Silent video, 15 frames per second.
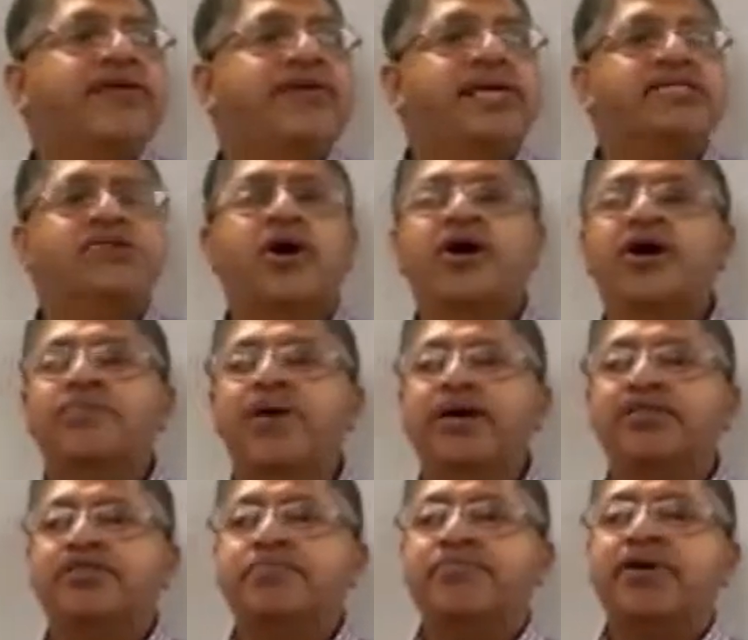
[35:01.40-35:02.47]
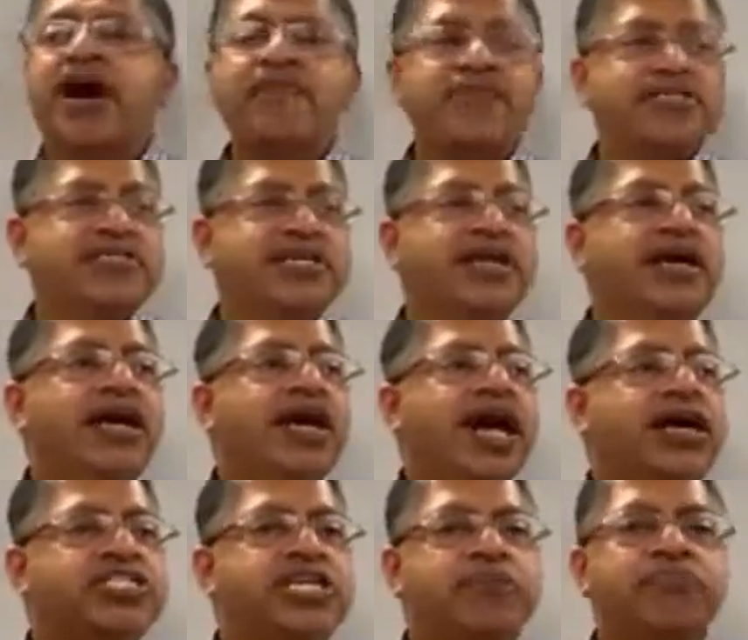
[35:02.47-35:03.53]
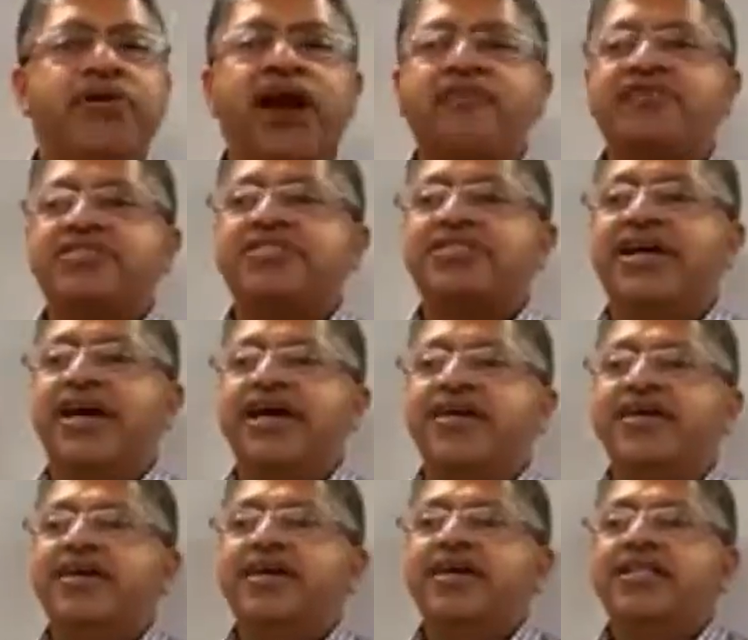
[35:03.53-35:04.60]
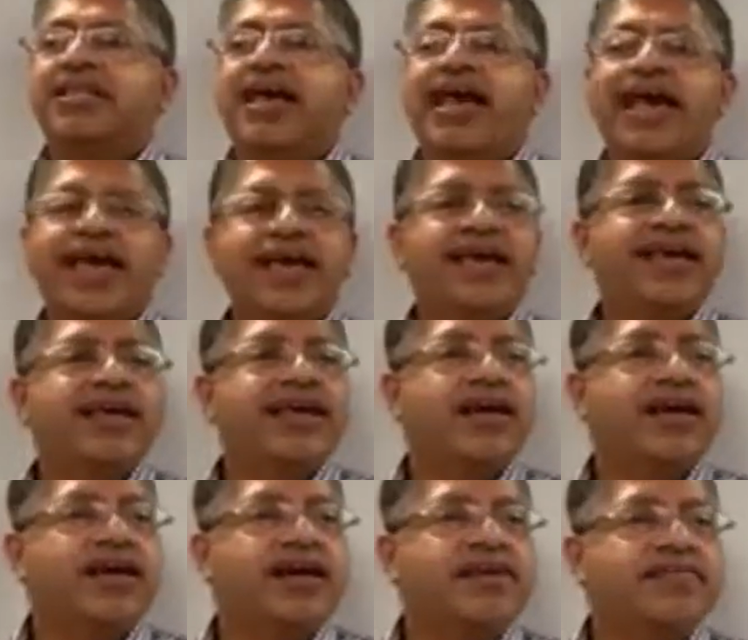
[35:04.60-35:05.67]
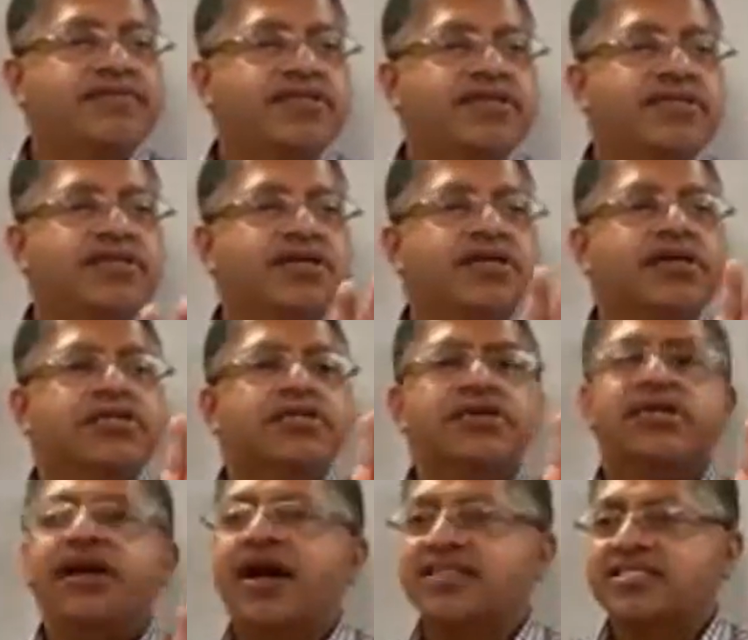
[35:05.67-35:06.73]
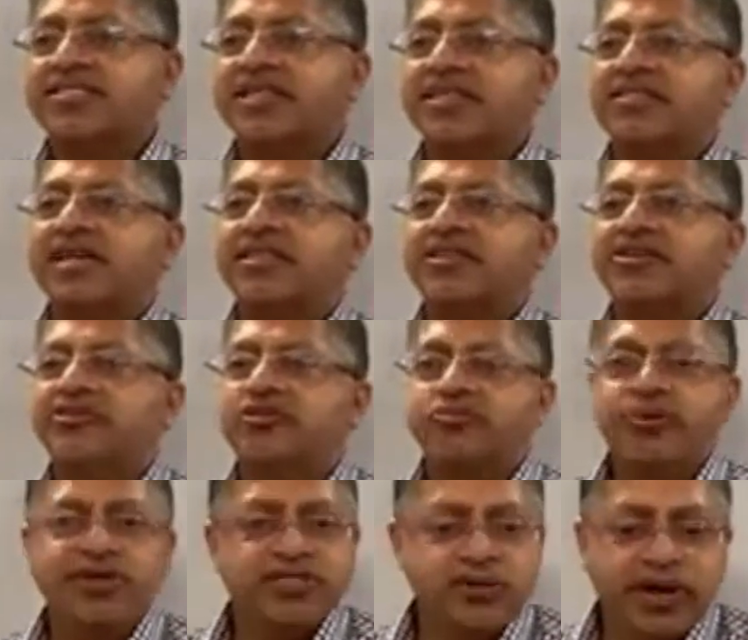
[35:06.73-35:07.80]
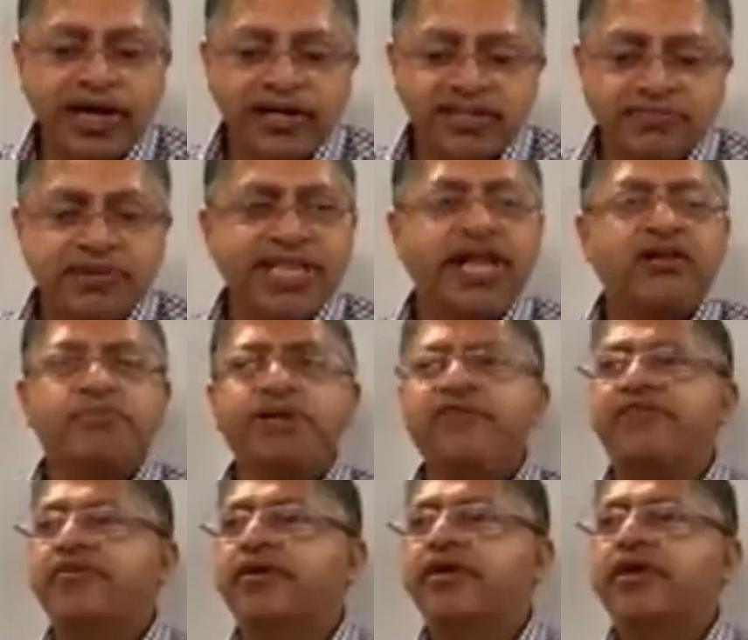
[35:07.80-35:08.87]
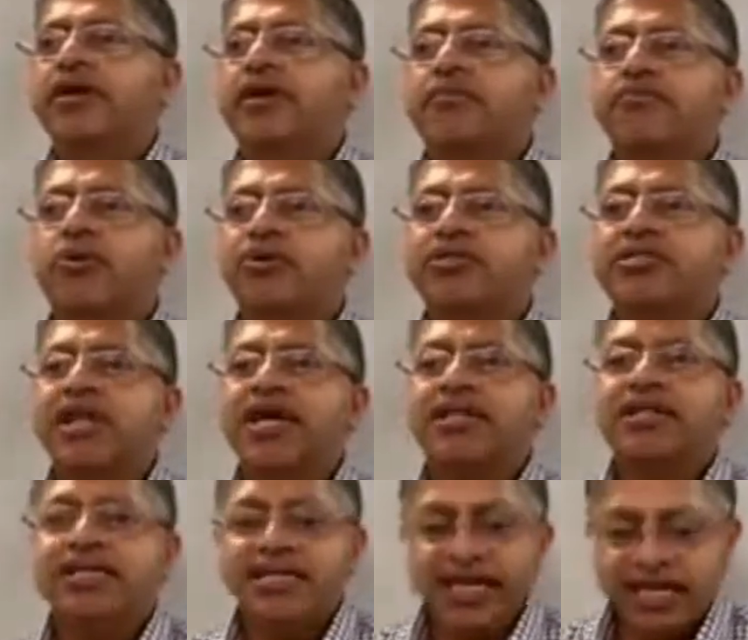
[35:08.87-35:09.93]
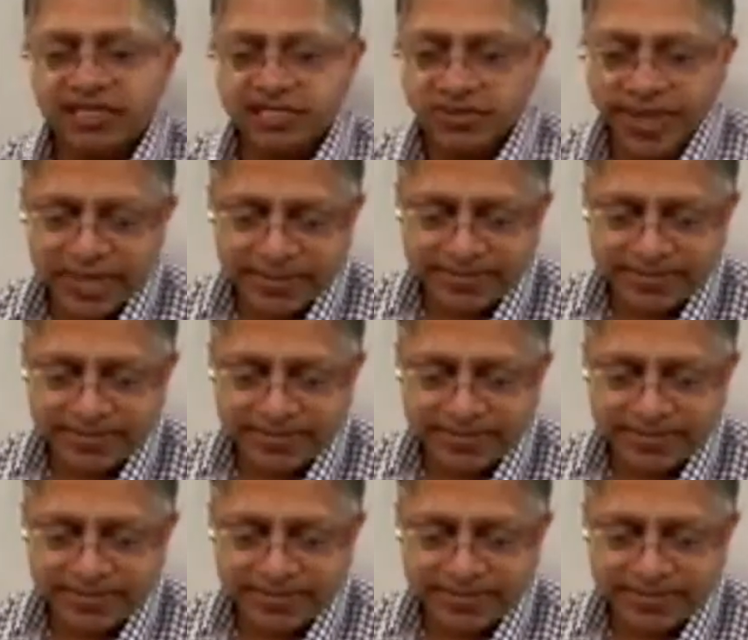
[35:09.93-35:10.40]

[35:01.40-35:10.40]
going to talk about the prophecy, how she prophesied the hanging of the Nazis in the Nuremberg trials. But that will be for most likely next week.